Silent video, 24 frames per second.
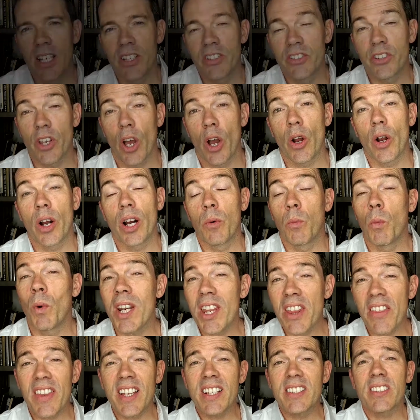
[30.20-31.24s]
So one of
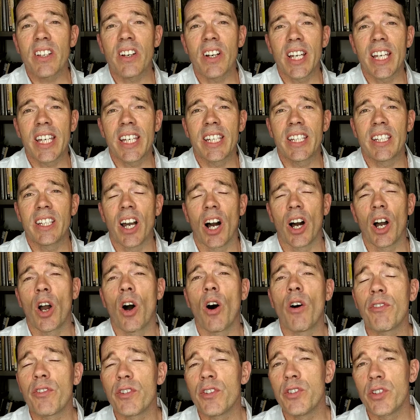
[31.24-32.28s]
the things I
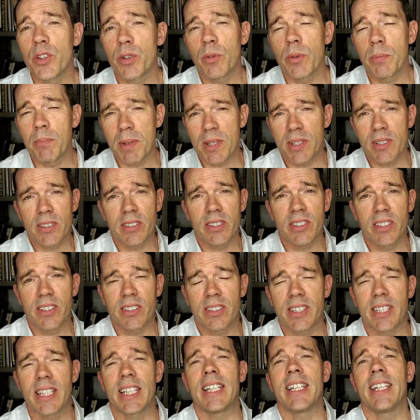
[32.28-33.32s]
often do with
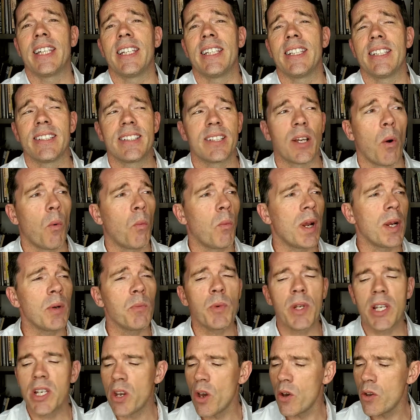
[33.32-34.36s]
businesses is when
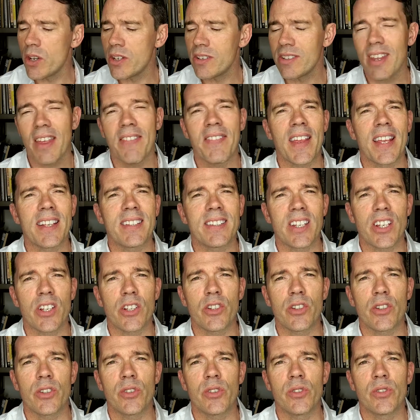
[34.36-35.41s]
we notice that there's
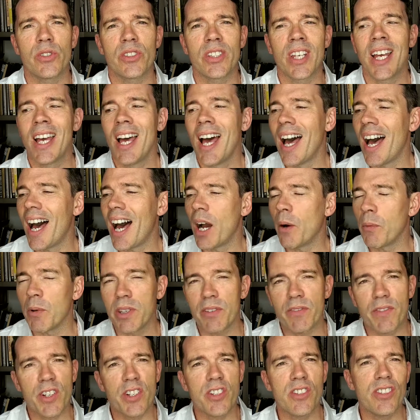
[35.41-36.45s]
issues with
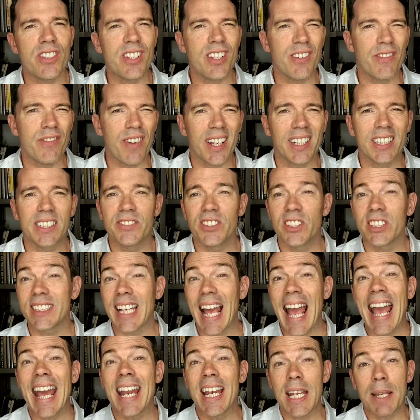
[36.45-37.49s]
efficiency, effectiveness,
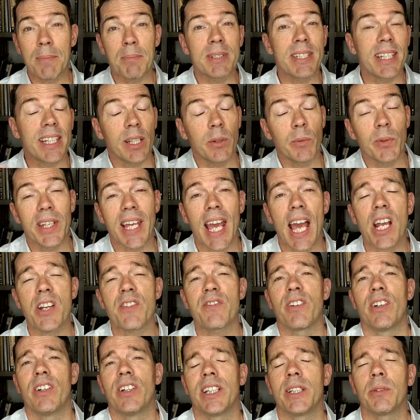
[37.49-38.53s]
and in particular with cash
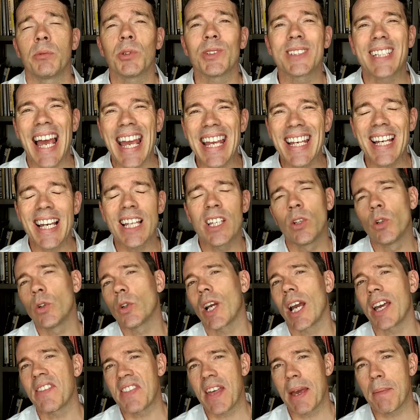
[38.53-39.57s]
flow, it will take a look
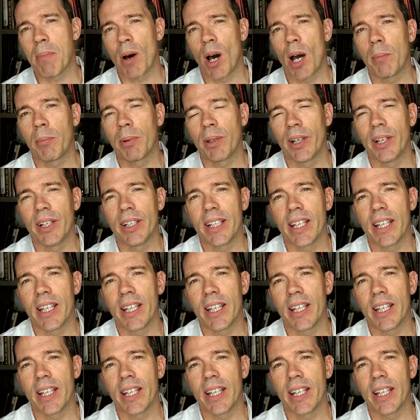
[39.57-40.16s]
at their pipeline.